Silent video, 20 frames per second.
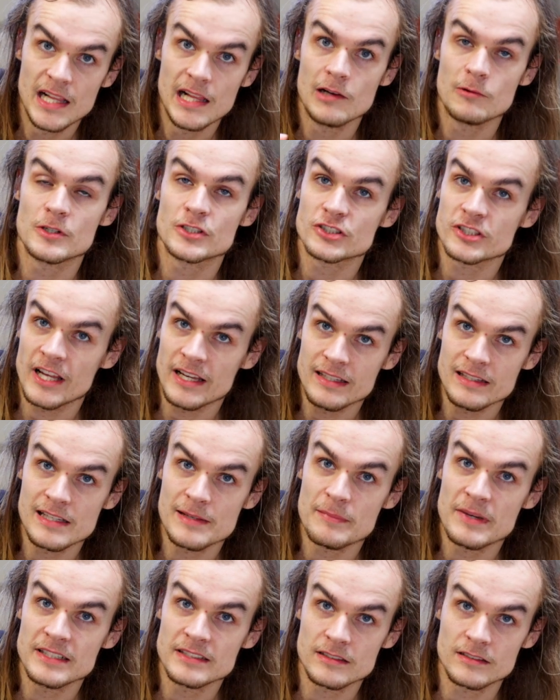which likely
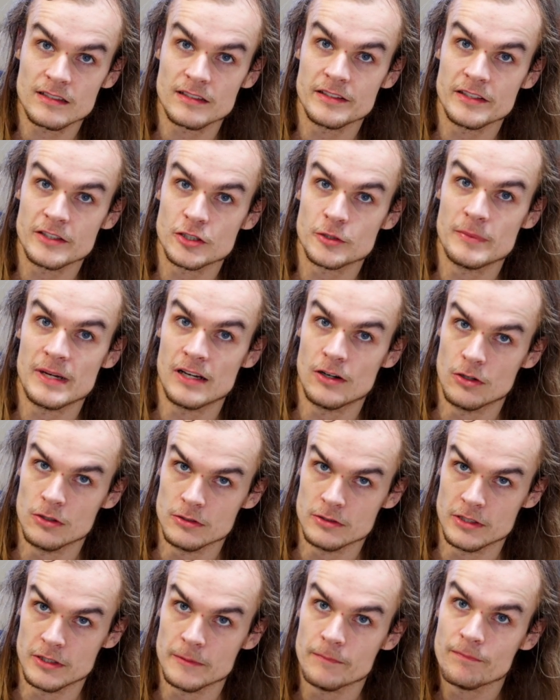means it's a little bit
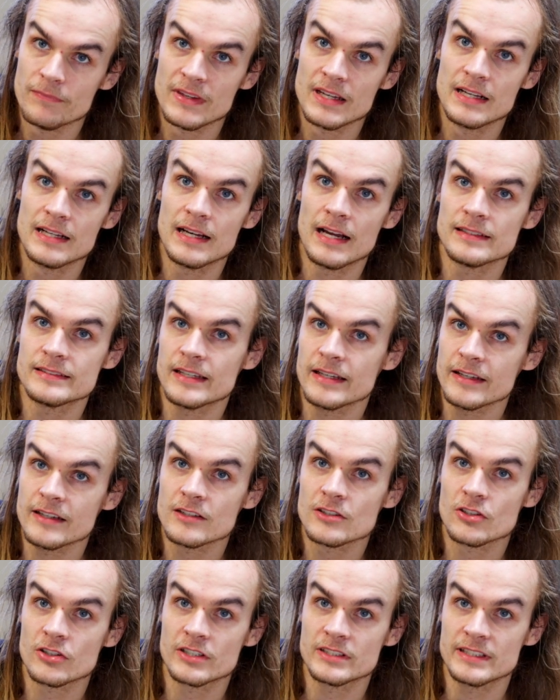older. And taking
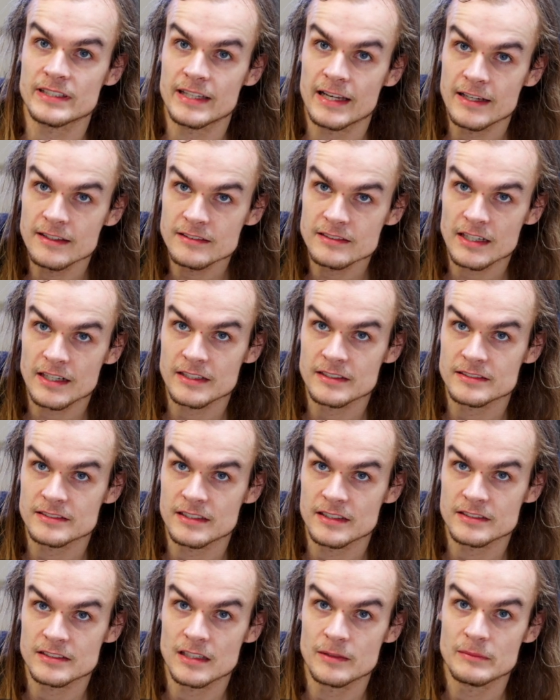a look at the inside of the
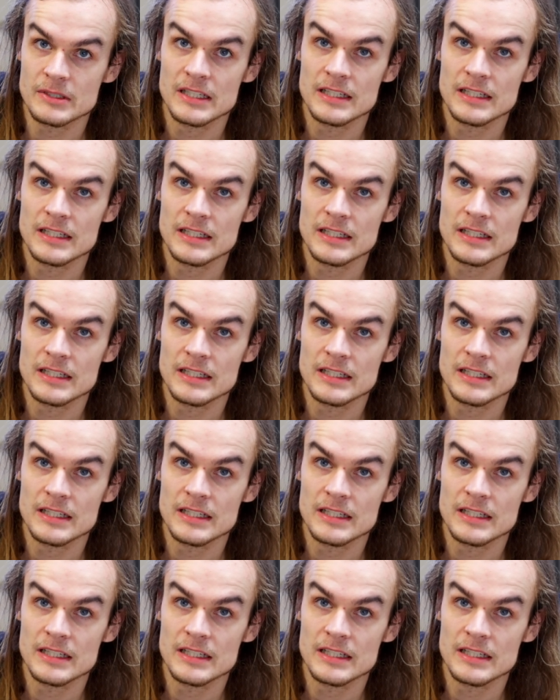system,